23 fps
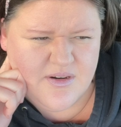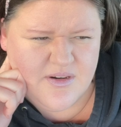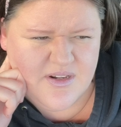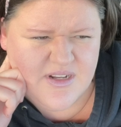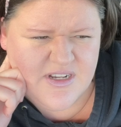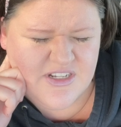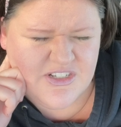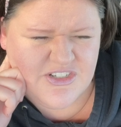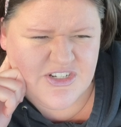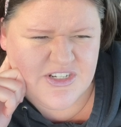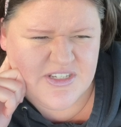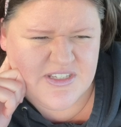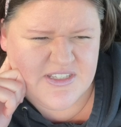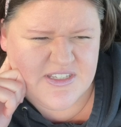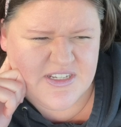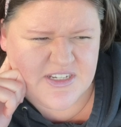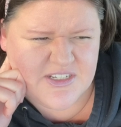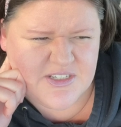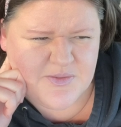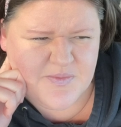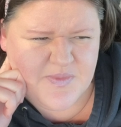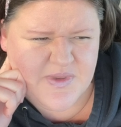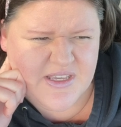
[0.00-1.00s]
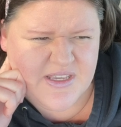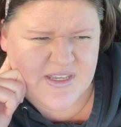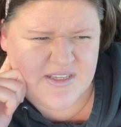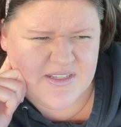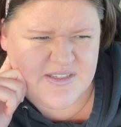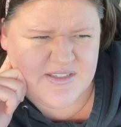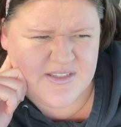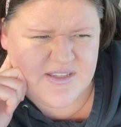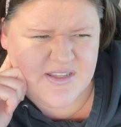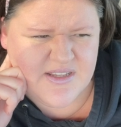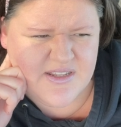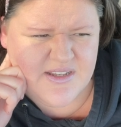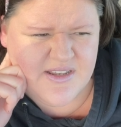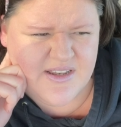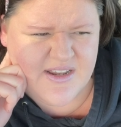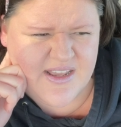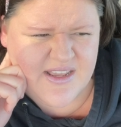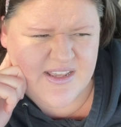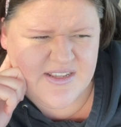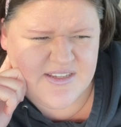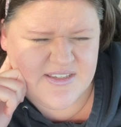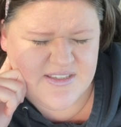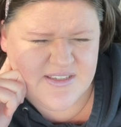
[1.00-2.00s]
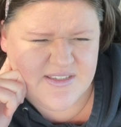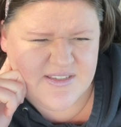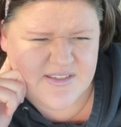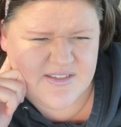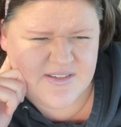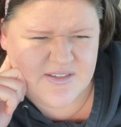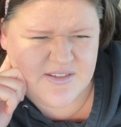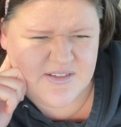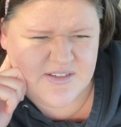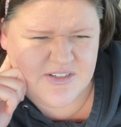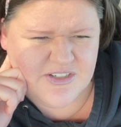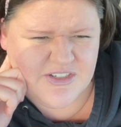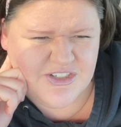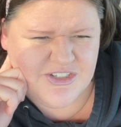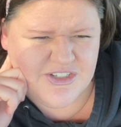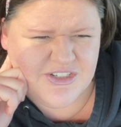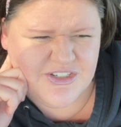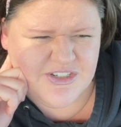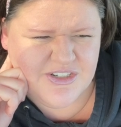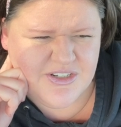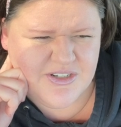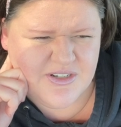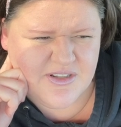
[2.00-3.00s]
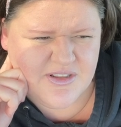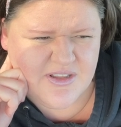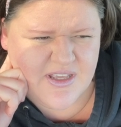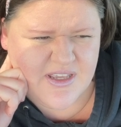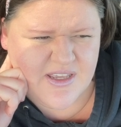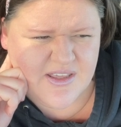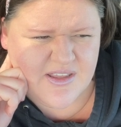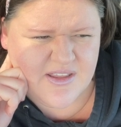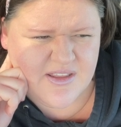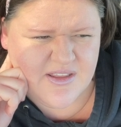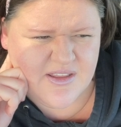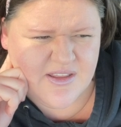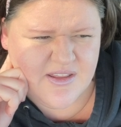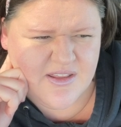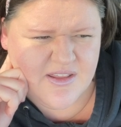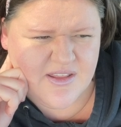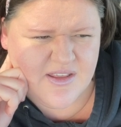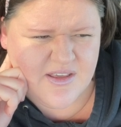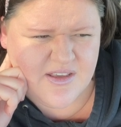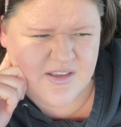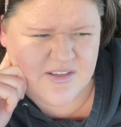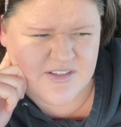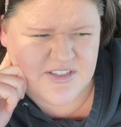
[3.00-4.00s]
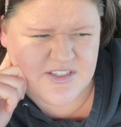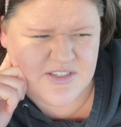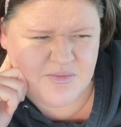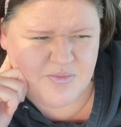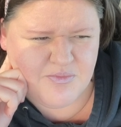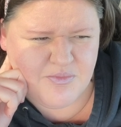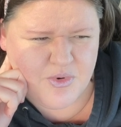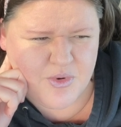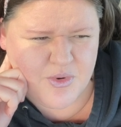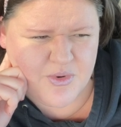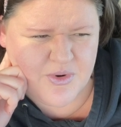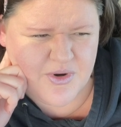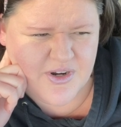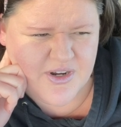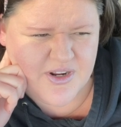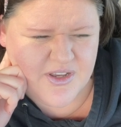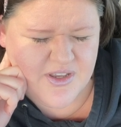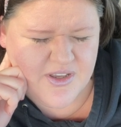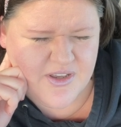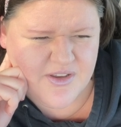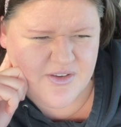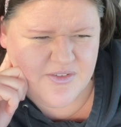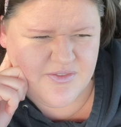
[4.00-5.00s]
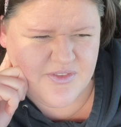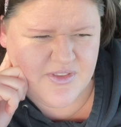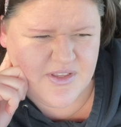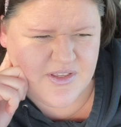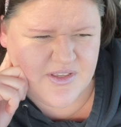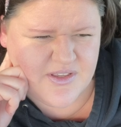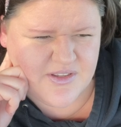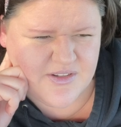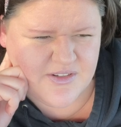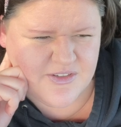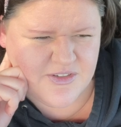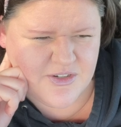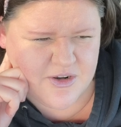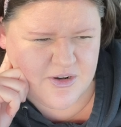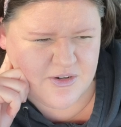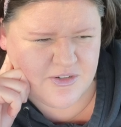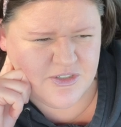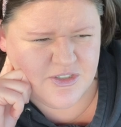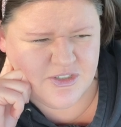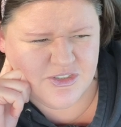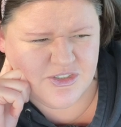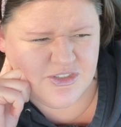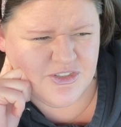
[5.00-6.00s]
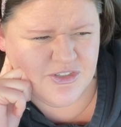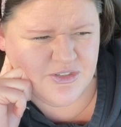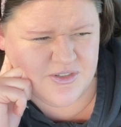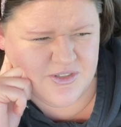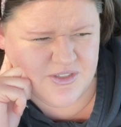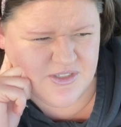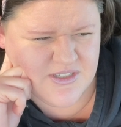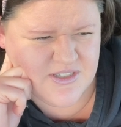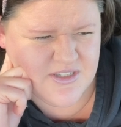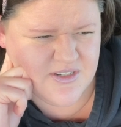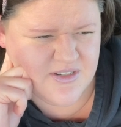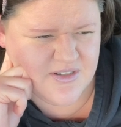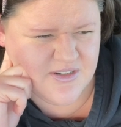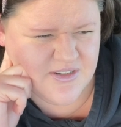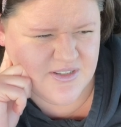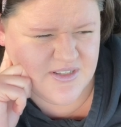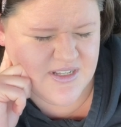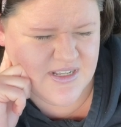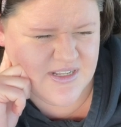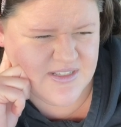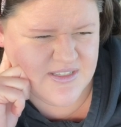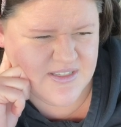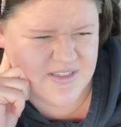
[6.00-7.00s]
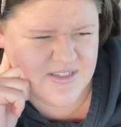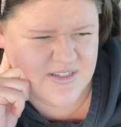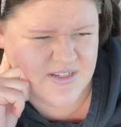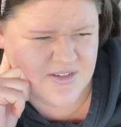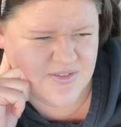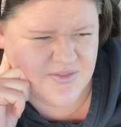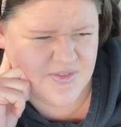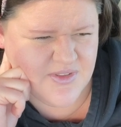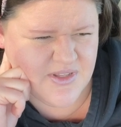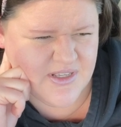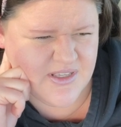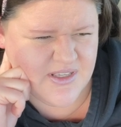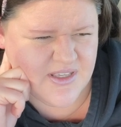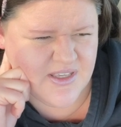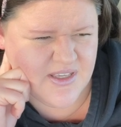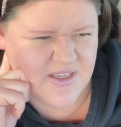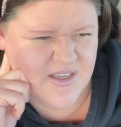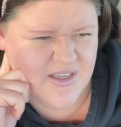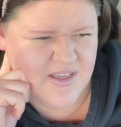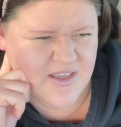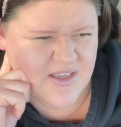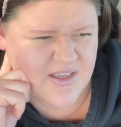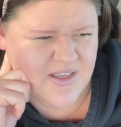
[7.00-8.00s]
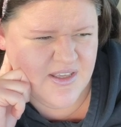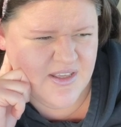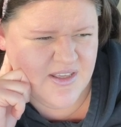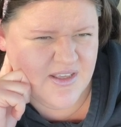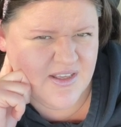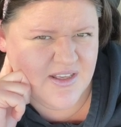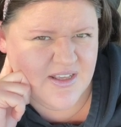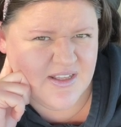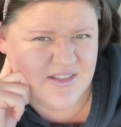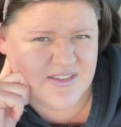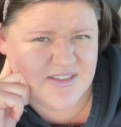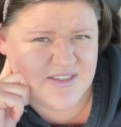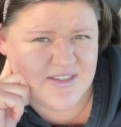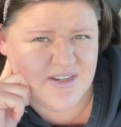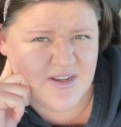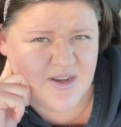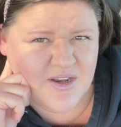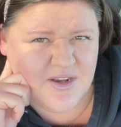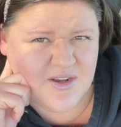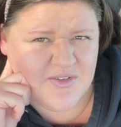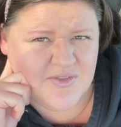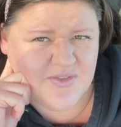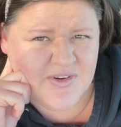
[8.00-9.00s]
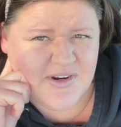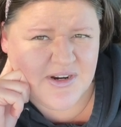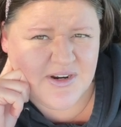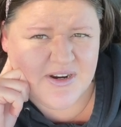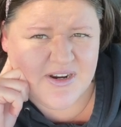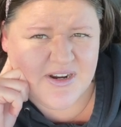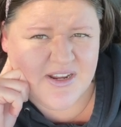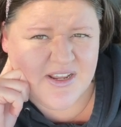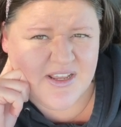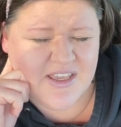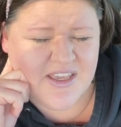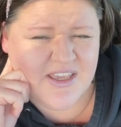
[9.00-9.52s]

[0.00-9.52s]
it just sucks because the nice like the supportive the Dr. Scholl's and all that stuff like it's not very